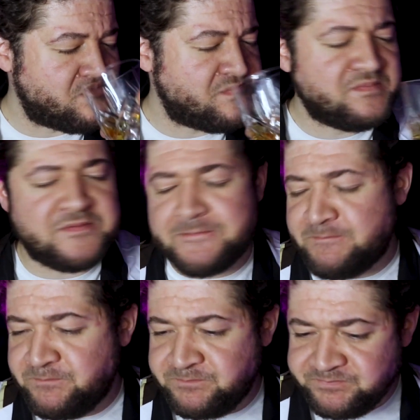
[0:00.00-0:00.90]
No,
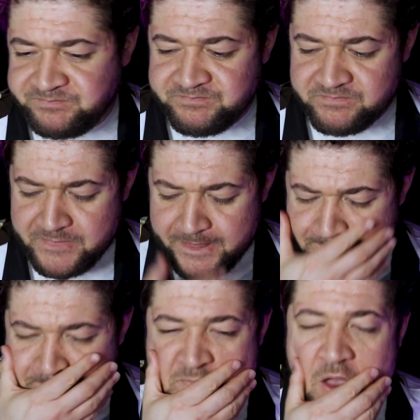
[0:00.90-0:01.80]

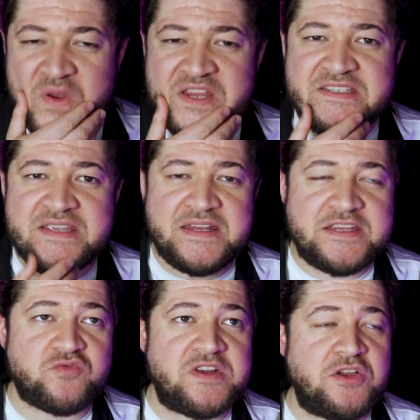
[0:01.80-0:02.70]
it
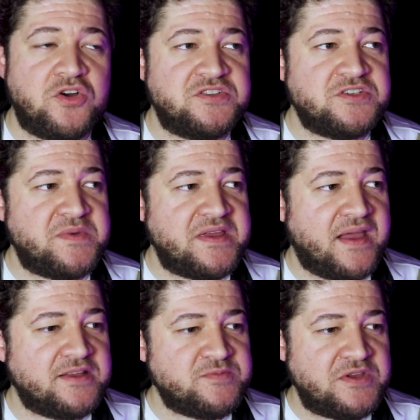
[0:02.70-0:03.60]
is really good to
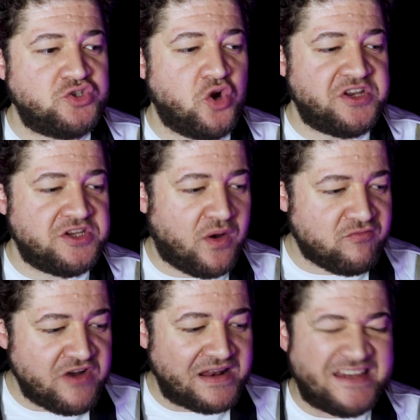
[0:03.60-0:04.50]
be joining you. I'm
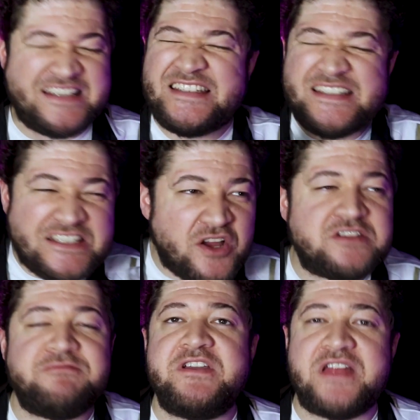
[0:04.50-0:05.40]
really starting
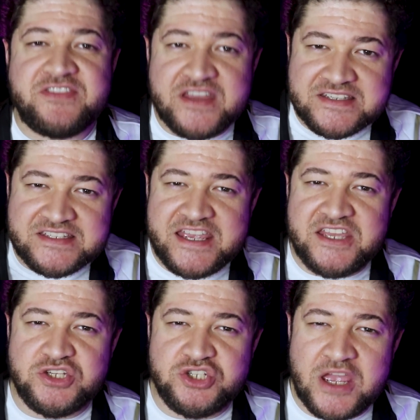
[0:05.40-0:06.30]
to feel like things are
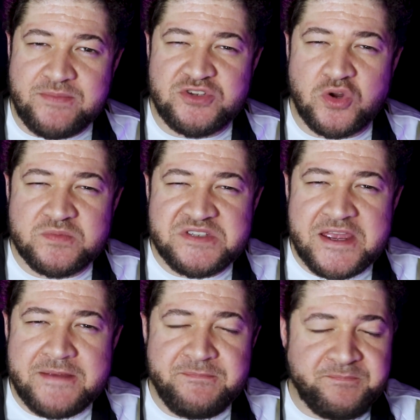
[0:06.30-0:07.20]
taking shape. You know what I'm
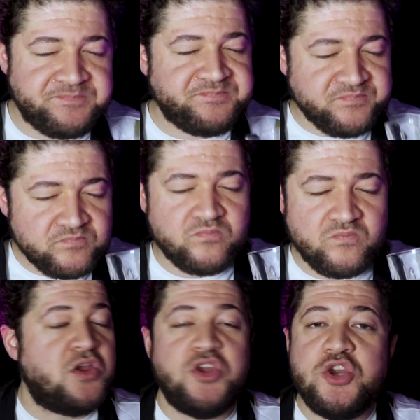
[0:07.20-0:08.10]
saying?
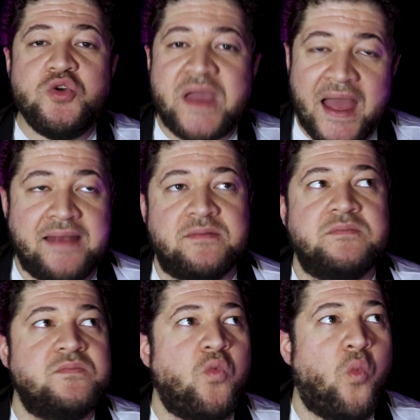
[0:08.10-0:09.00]
You can
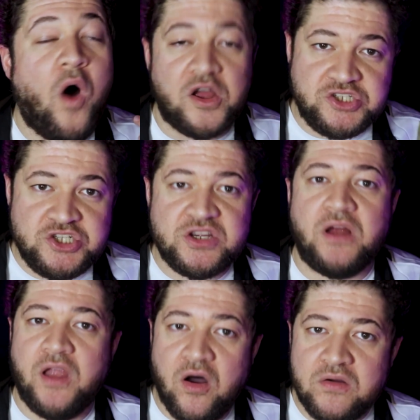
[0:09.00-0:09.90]
watch
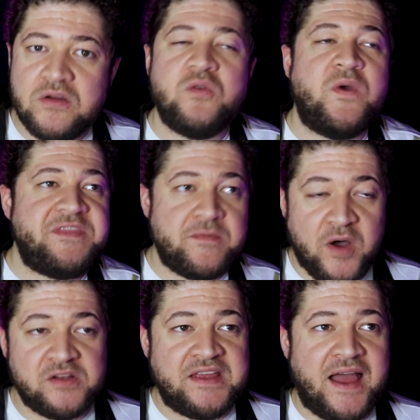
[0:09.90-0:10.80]
along with the
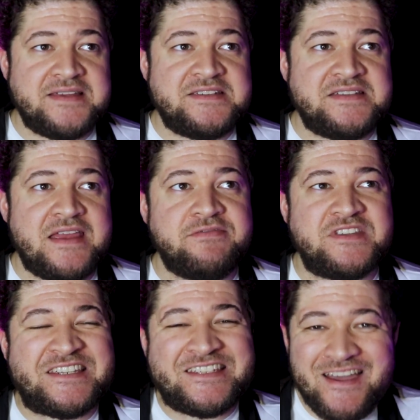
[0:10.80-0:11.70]
podcast if the
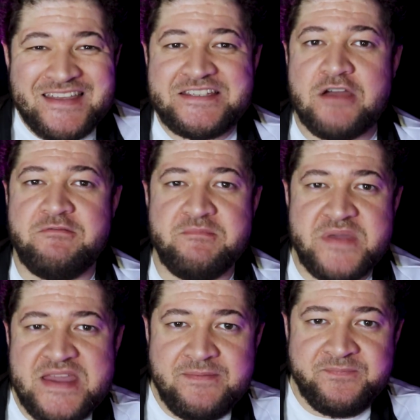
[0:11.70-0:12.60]
sight of
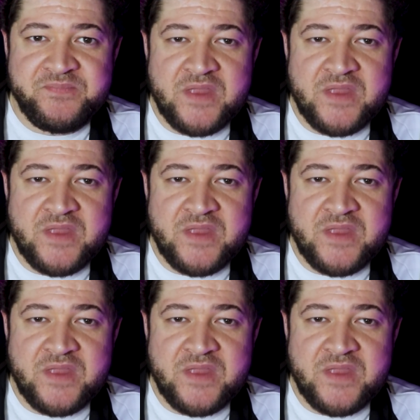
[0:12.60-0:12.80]
me,